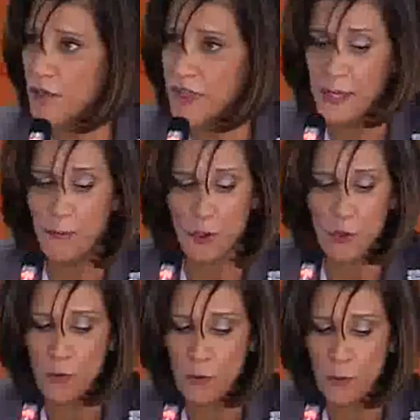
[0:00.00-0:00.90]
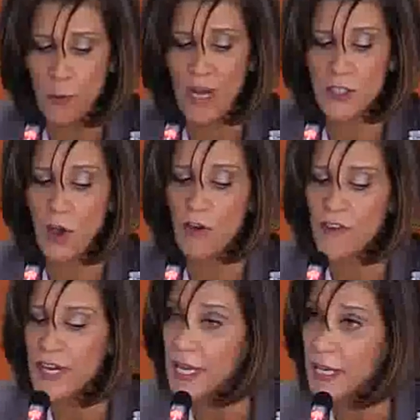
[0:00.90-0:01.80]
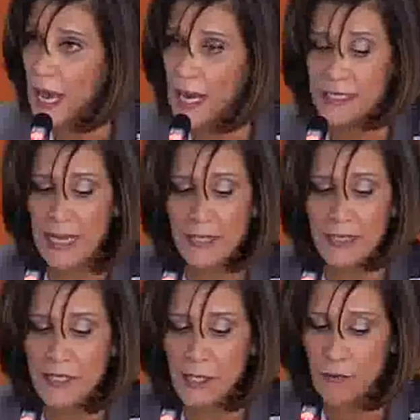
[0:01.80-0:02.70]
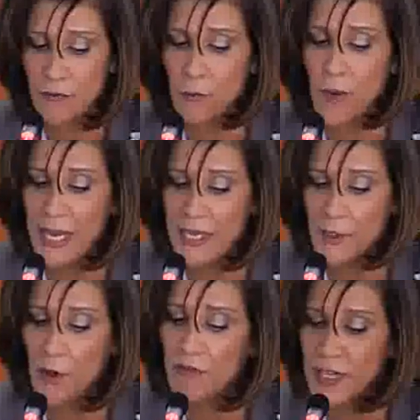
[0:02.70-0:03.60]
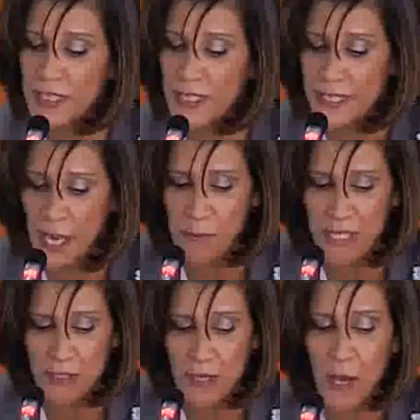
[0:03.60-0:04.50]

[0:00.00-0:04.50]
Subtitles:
theme 2 was offering alternative ways of entertainment